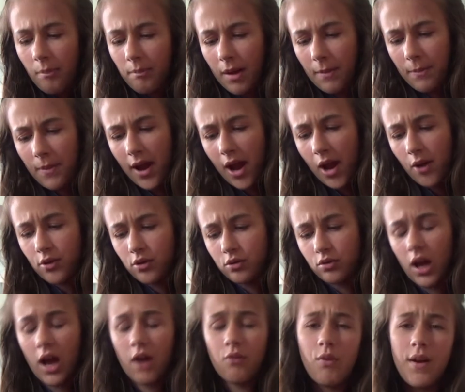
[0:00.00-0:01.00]
My parents
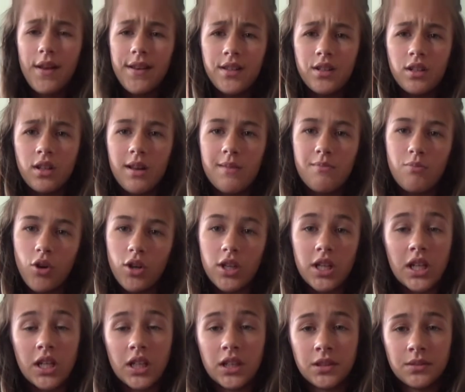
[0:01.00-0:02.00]
are Wendell and
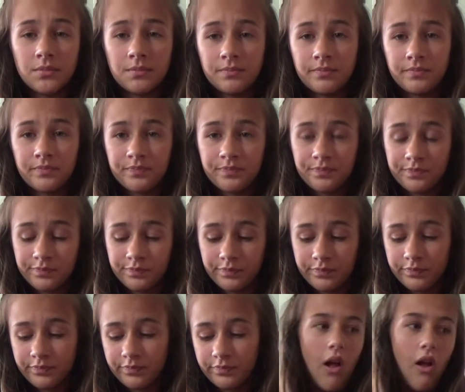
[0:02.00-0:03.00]
Monica.
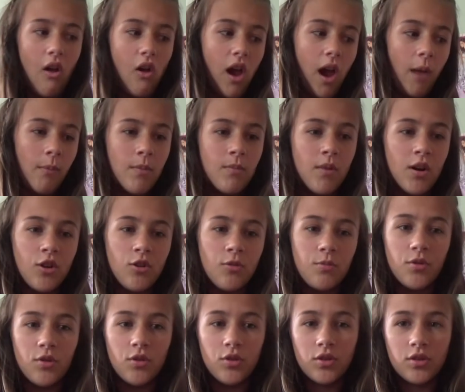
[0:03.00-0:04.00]
I'm a muggle
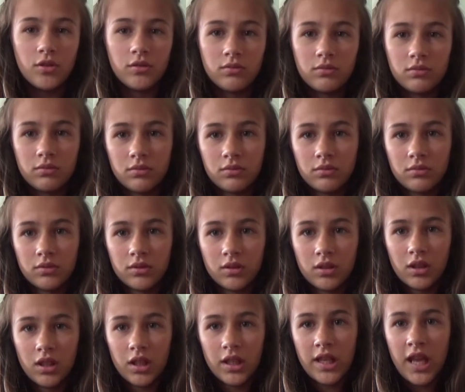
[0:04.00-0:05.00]
born.
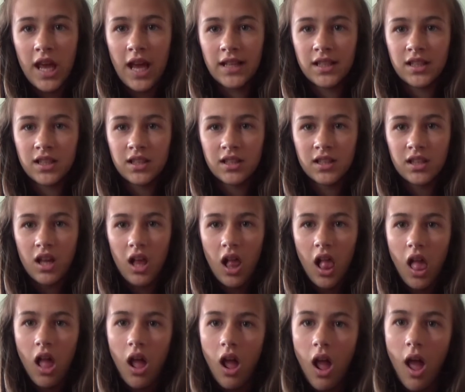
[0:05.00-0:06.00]
Yes,
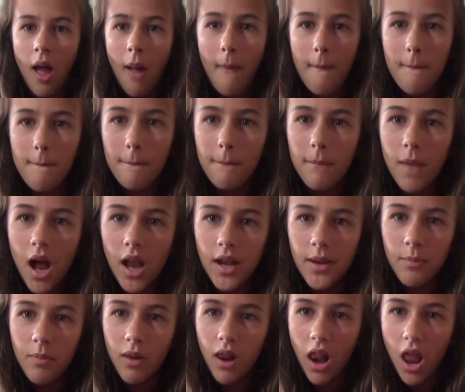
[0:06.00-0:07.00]

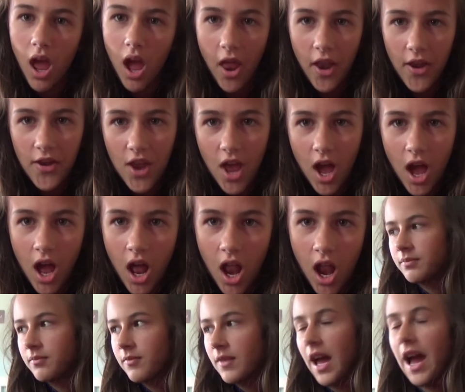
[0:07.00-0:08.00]
mud blood.
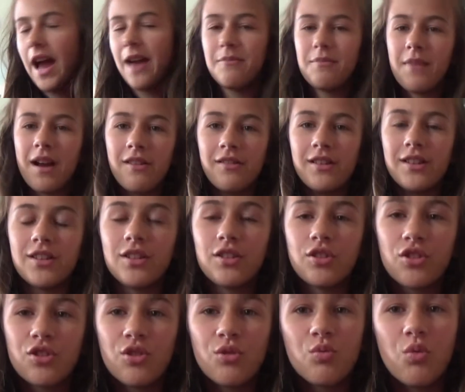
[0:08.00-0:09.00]
I'm married
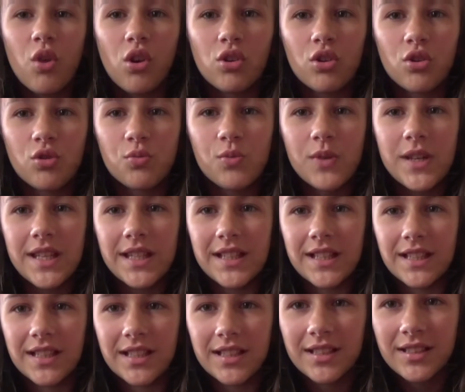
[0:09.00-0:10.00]
to Ronald
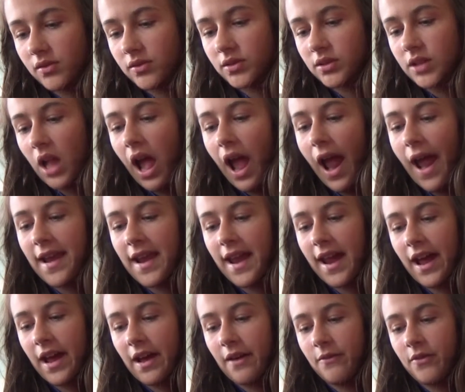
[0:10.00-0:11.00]
Weasley and I
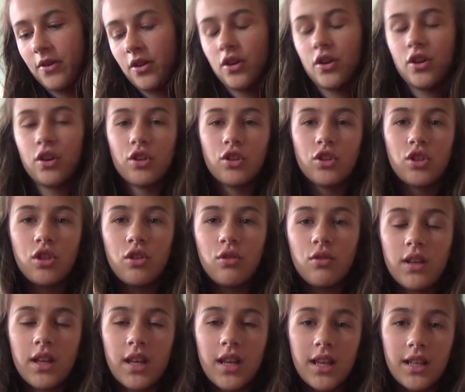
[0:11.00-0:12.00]
have
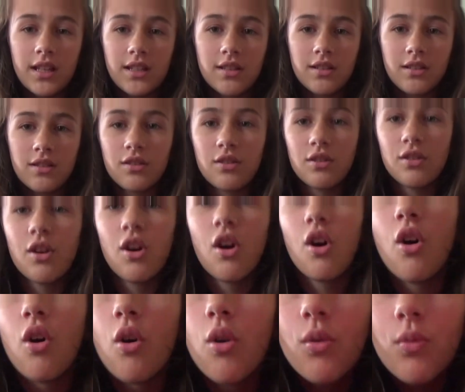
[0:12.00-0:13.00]
two kids,
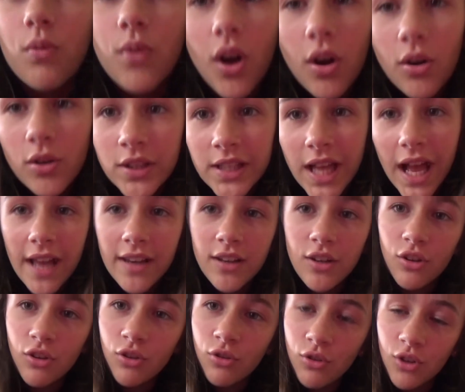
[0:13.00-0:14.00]
Rose
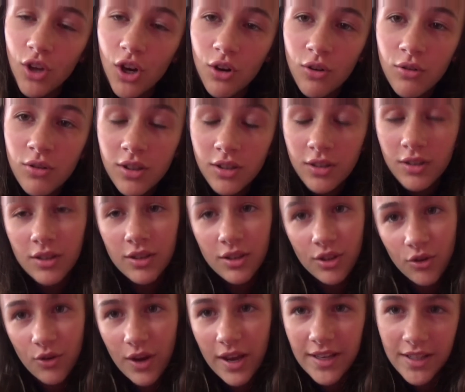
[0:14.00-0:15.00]
and Hugo
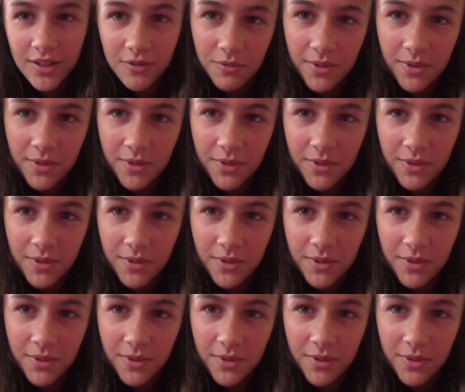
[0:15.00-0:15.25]
Granger